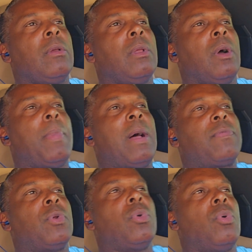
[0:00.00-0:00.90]
about
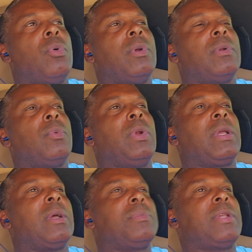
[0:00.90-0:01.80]
the Lord when
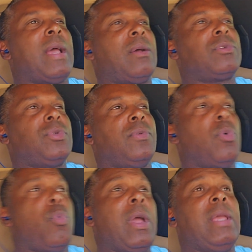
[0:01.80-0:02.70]
it comes down to the
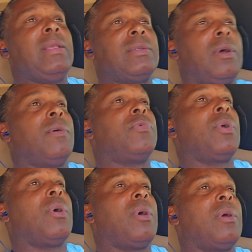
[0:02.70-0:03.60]
ways of
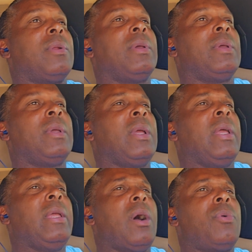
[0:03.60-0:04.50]
God.
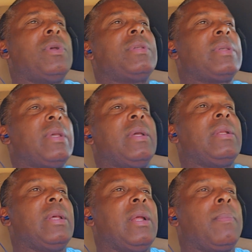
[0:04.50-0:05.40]
He always said that,